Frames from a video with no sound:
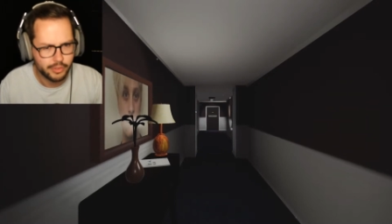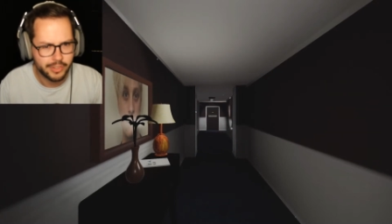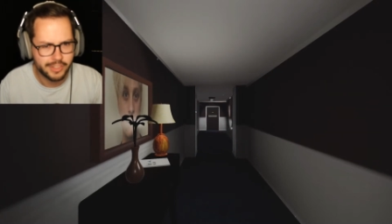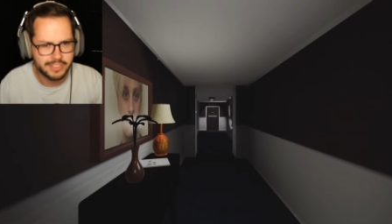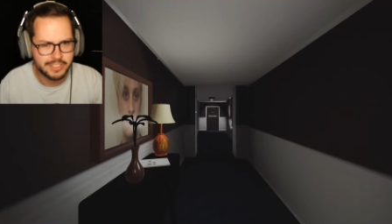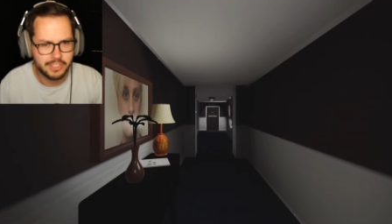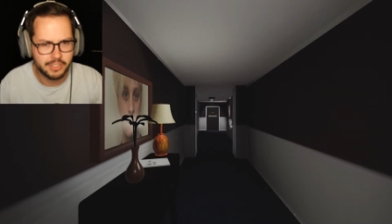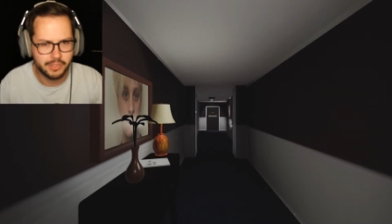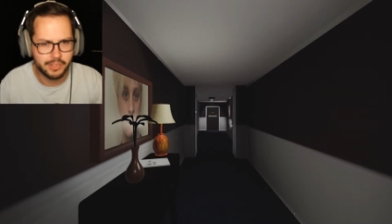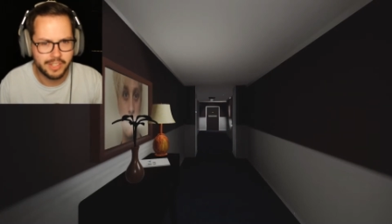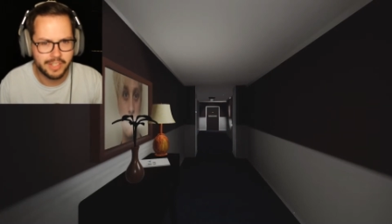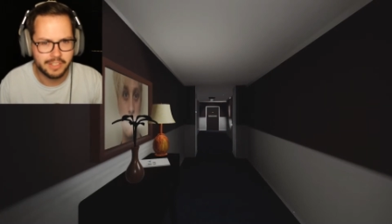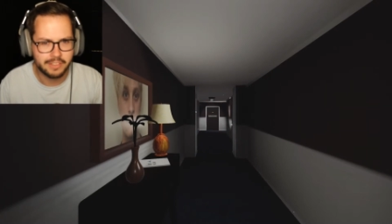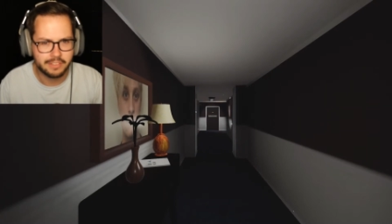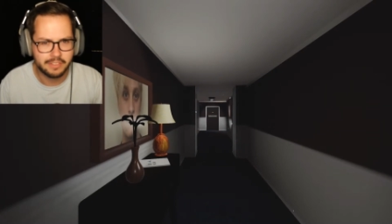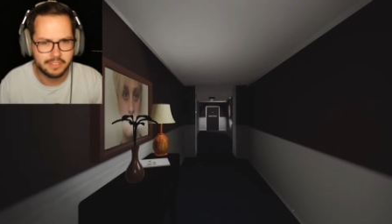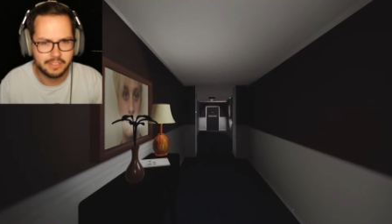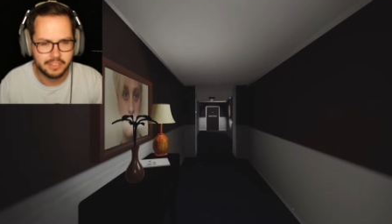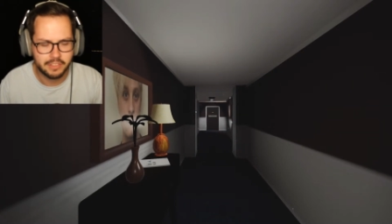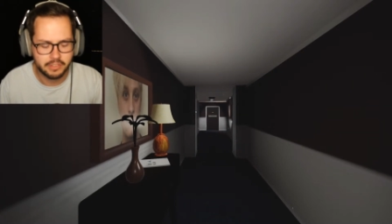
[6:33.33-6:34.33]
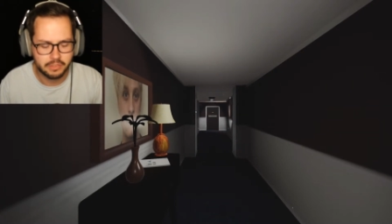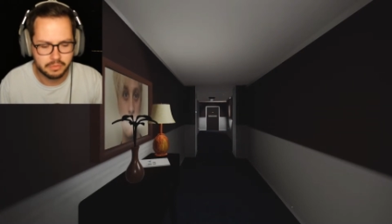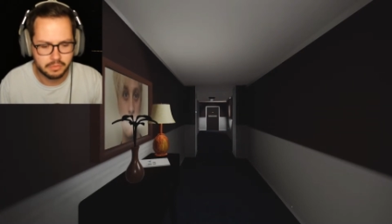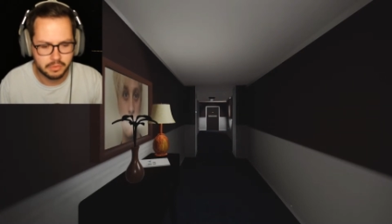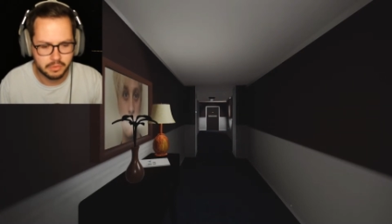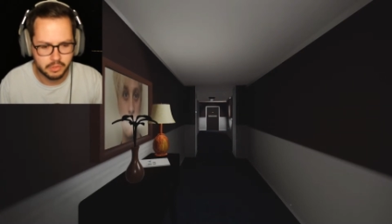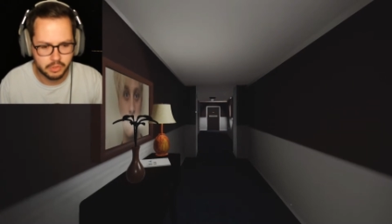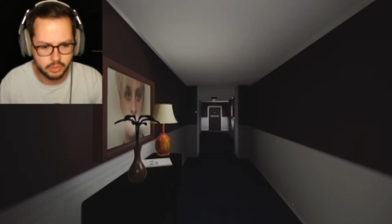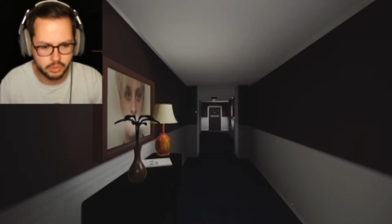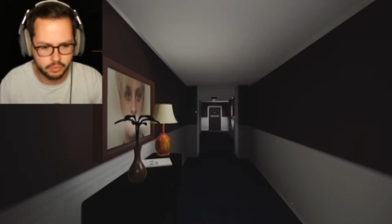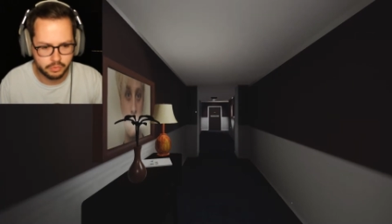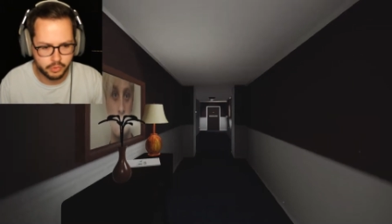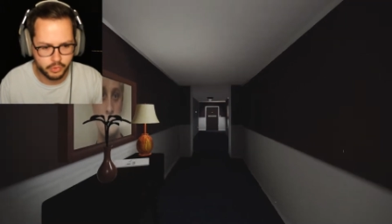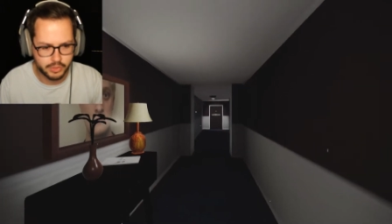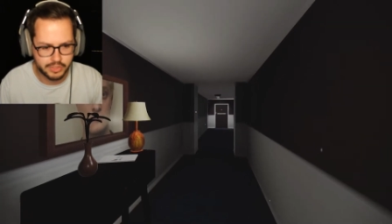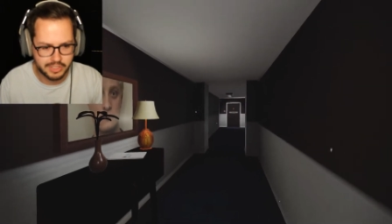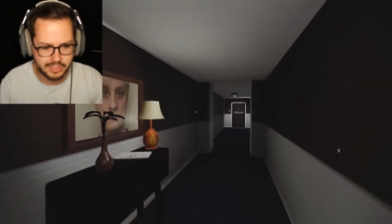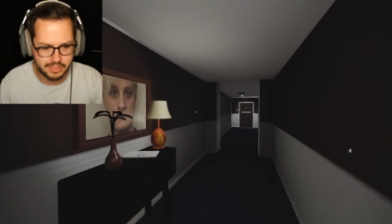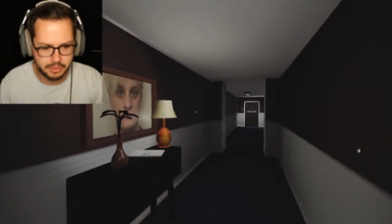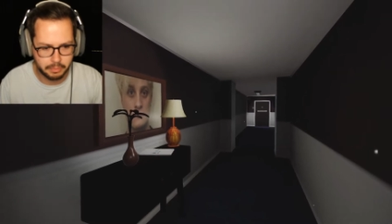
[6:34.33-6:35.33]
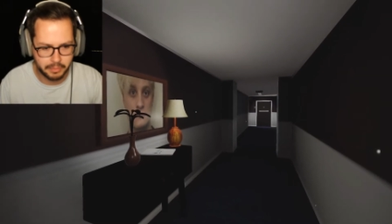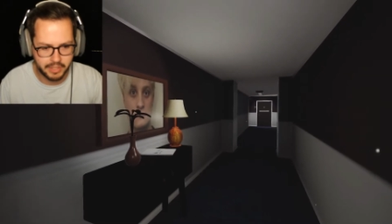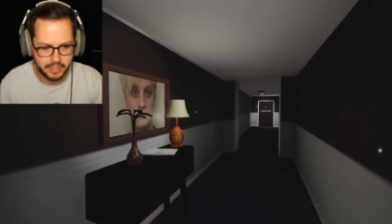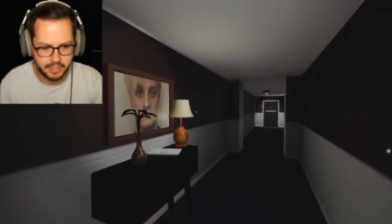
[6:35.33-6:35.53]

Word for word: You guys hear that? Like little voices in